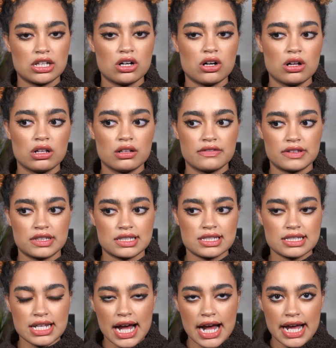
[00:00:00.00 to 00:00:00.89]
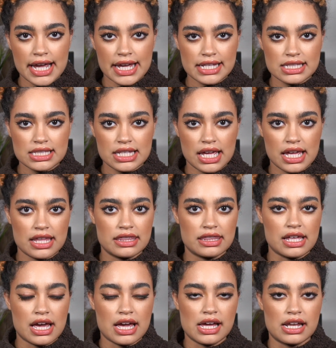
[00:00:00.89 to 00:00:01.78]
all of the sides,
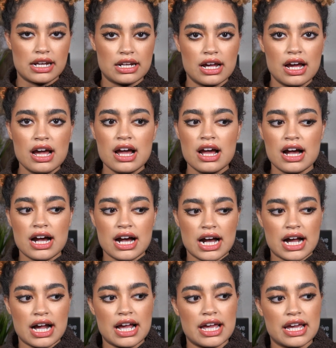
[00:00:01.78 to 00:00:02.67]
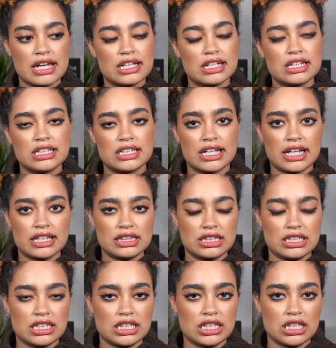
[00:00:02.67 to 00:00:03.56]
and then I
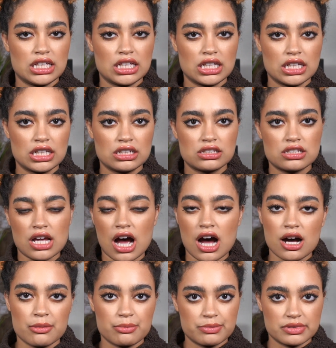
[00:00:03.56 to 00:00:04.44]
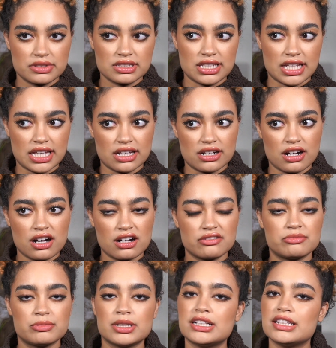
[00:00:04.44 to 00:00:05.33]
get the top taken
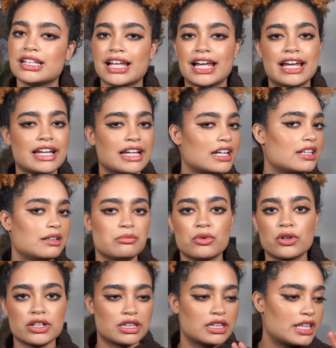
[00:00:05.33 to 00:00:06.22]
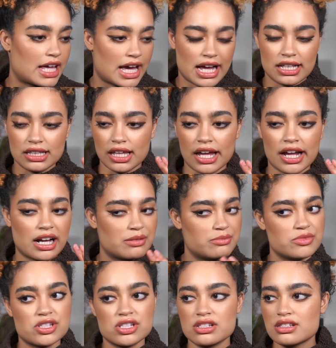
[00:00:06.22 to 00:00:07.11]
off. But like any more than that, like
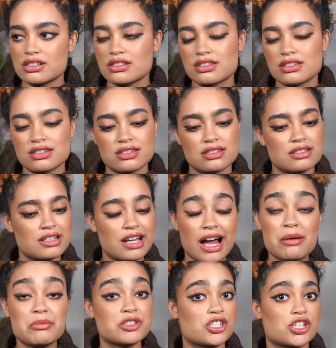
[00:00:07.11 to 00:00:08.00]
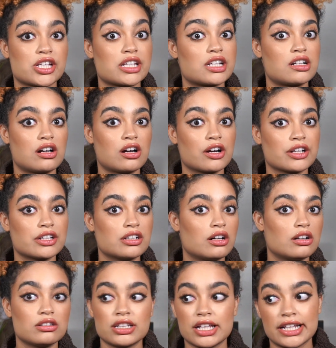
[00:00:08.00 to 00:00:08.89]
I'm a chicken at heart,
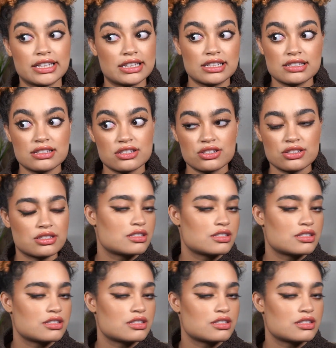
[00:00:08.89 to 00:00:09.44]
y'all. Like that's